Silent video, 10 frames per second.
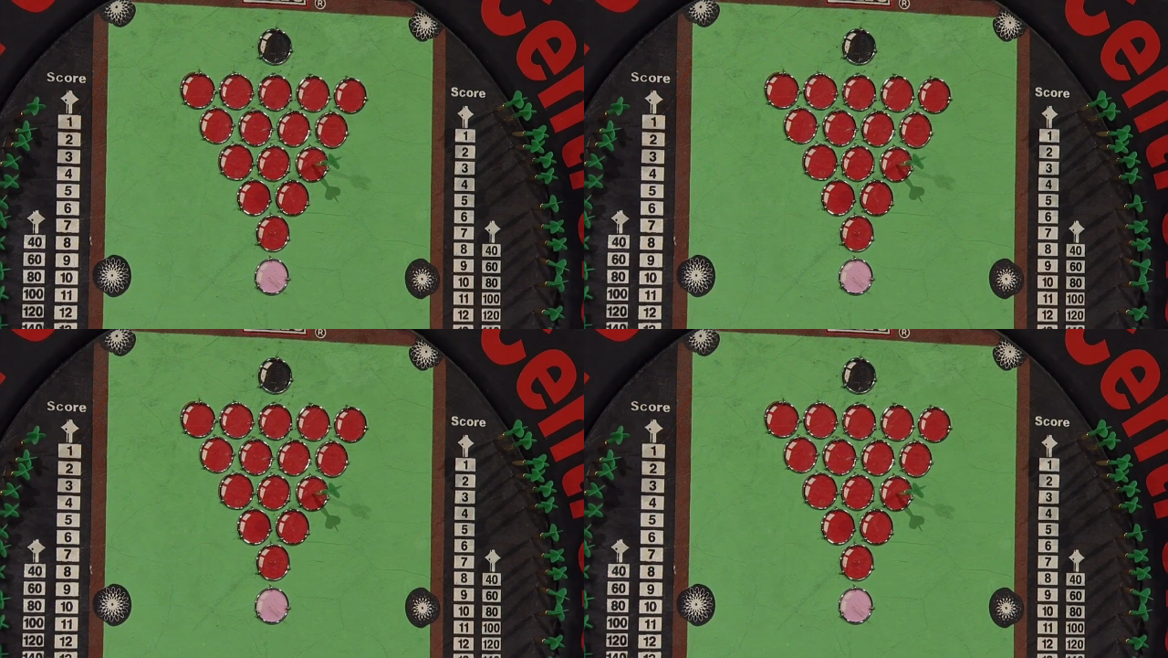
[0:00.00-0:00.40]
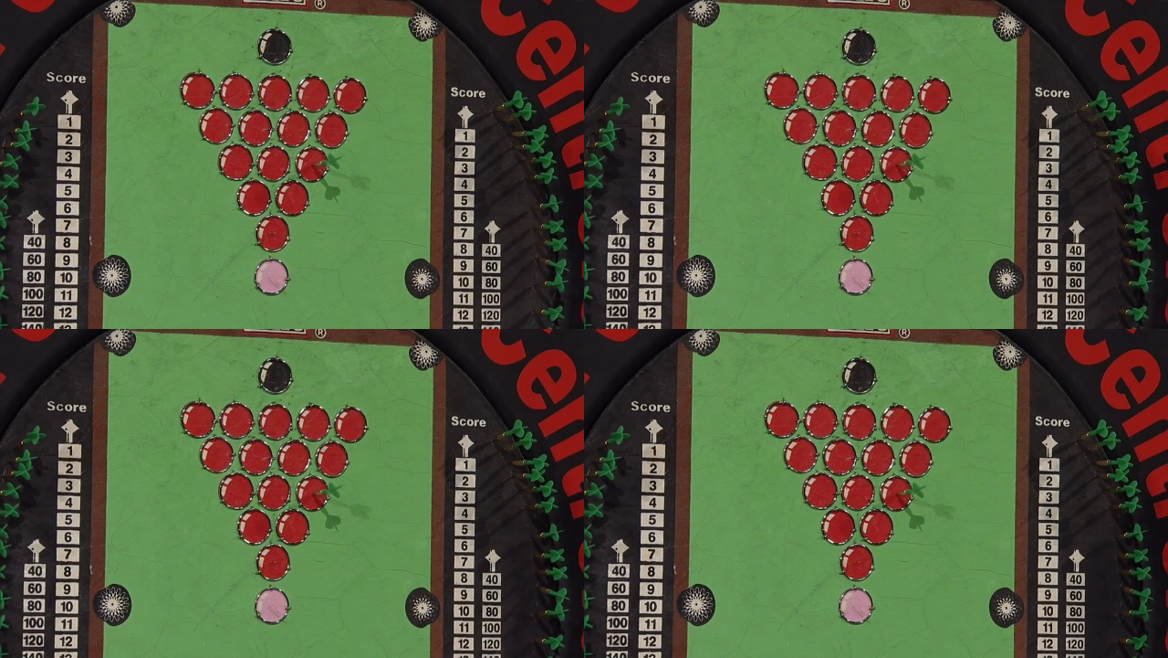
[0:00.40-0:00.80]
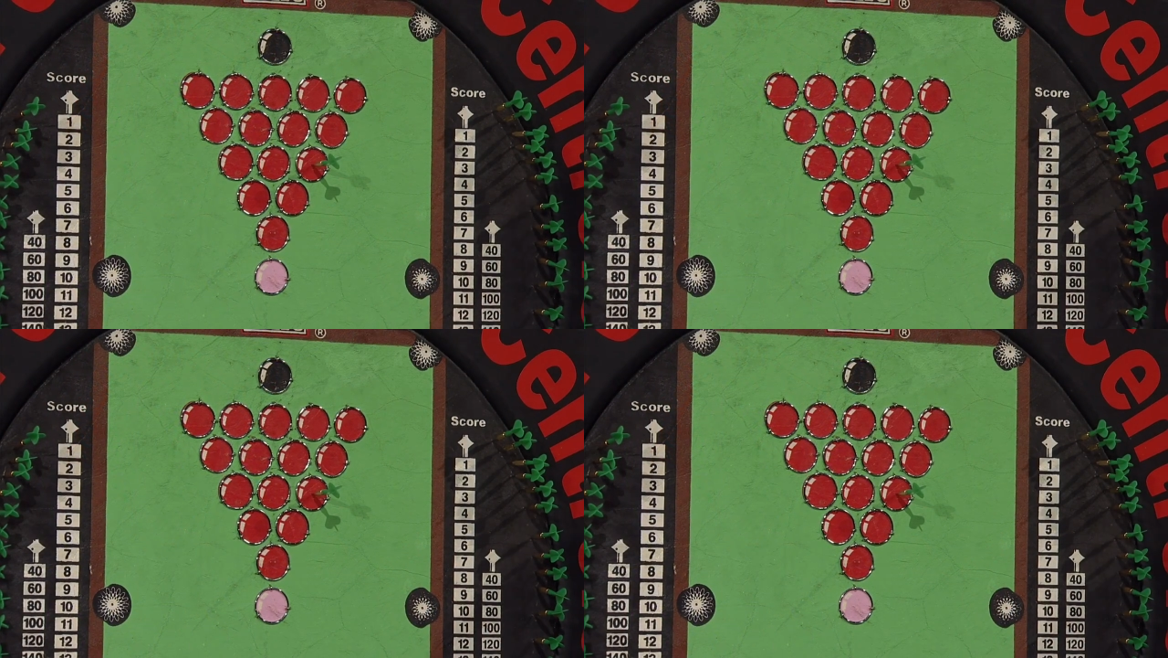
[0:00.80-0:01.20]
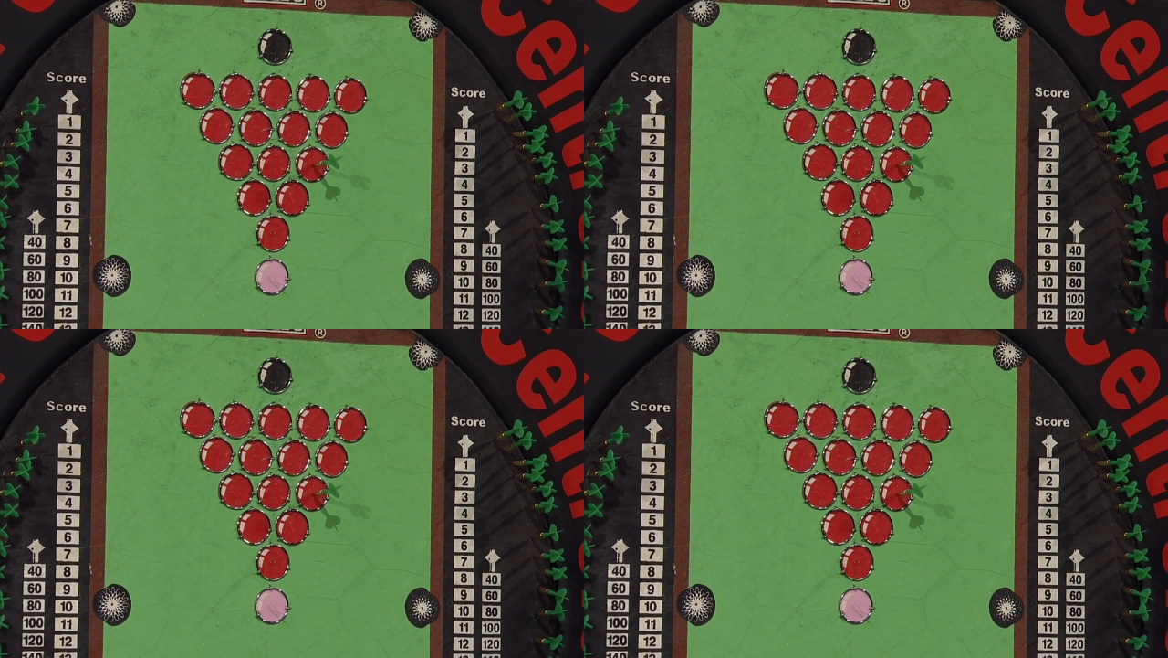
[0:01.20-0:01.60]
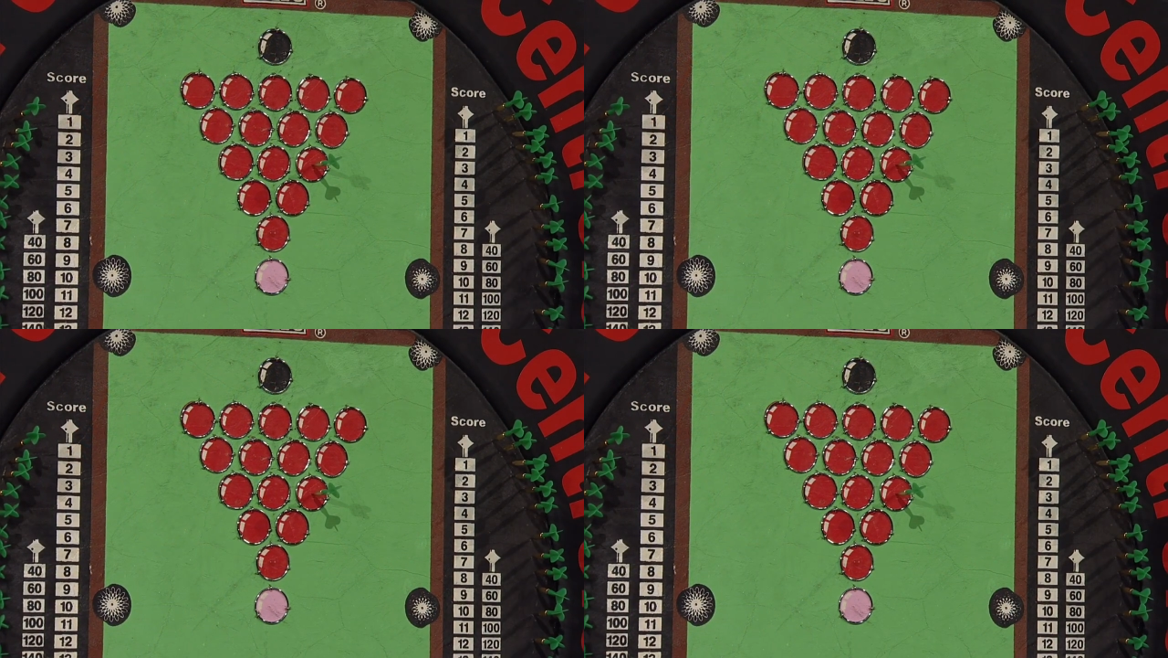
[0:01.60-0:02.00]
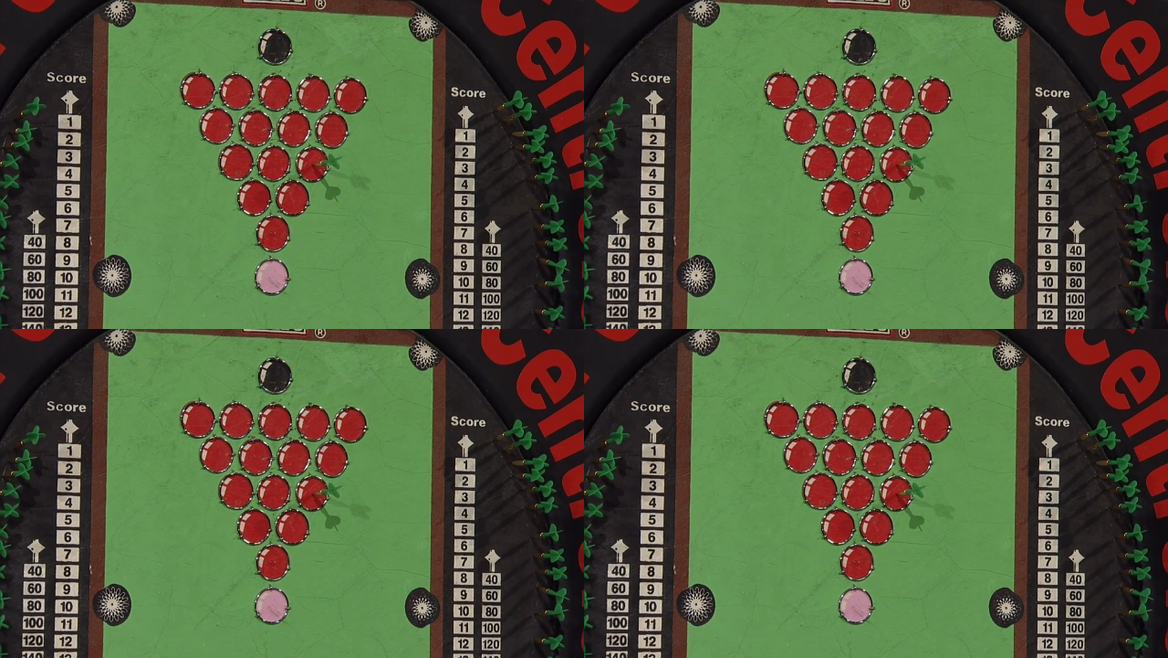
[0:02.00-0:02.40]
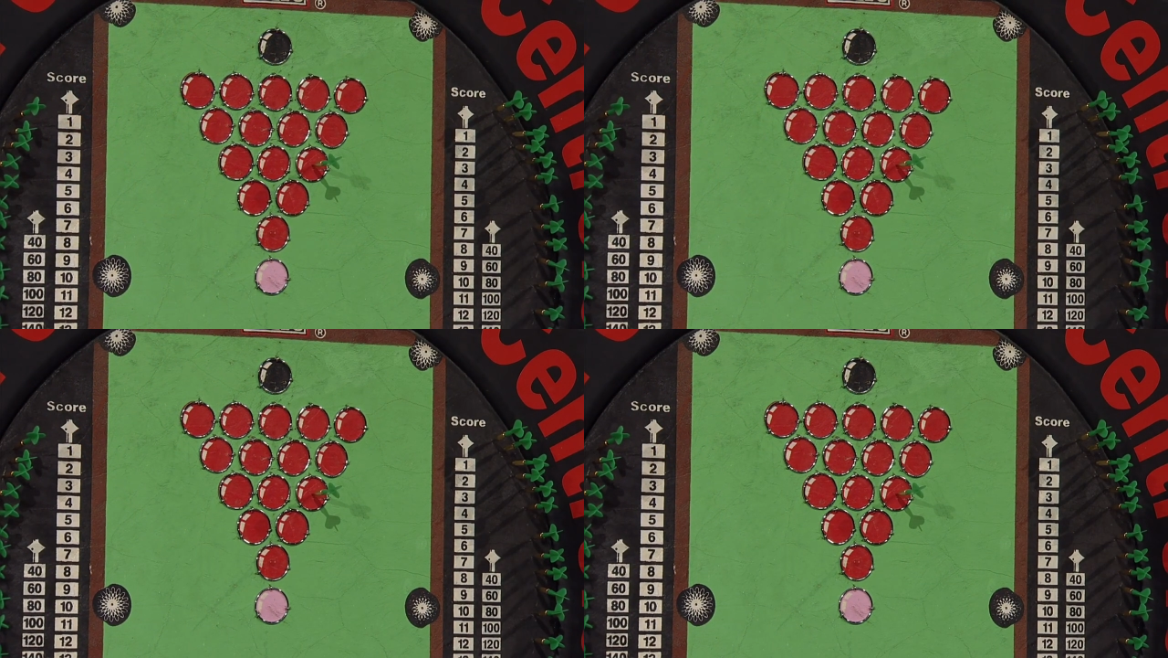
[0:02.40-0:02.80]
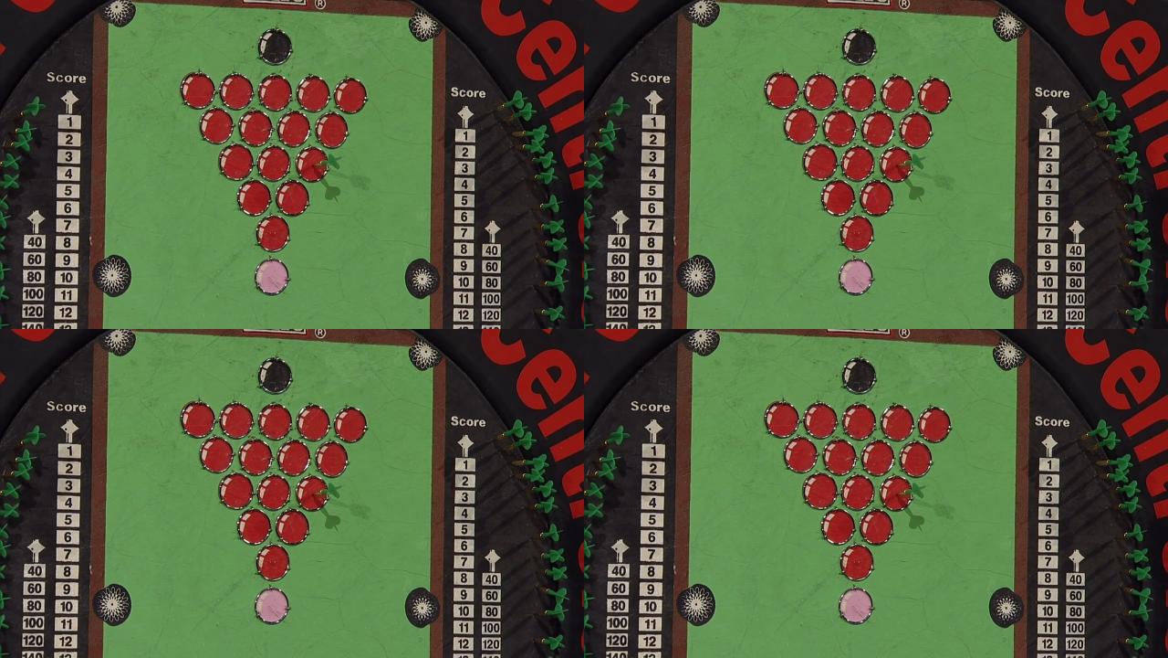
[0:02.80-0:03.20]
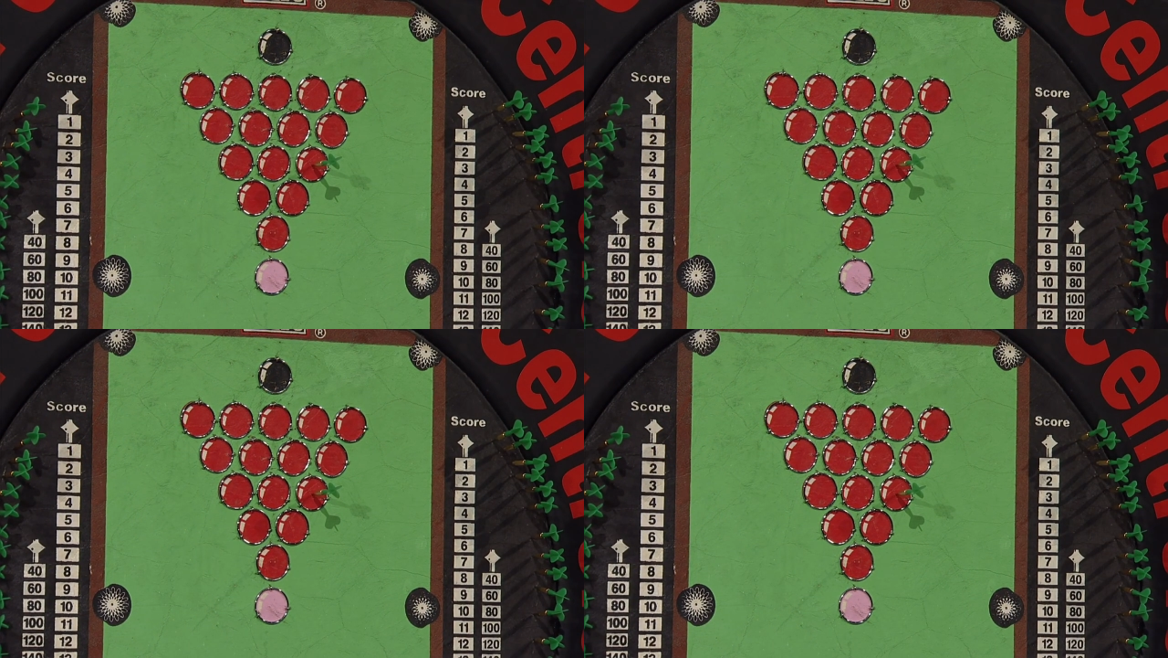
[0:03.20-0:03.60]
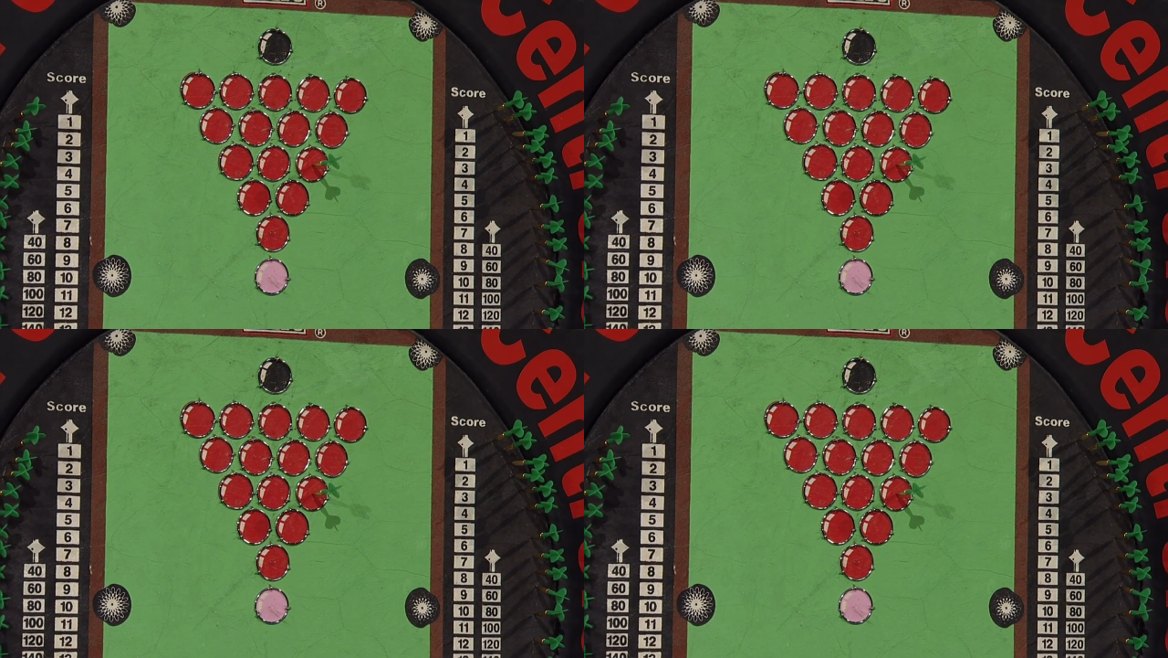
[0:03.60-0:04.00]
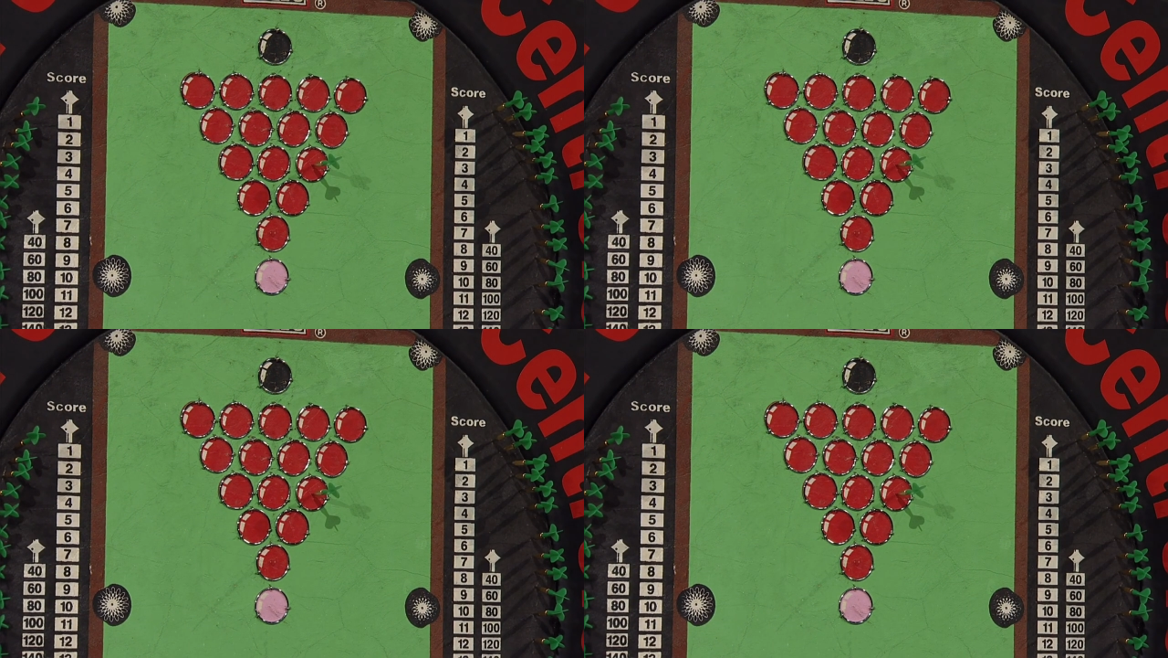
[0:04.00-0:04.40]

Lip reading: [unreadable: no face in view]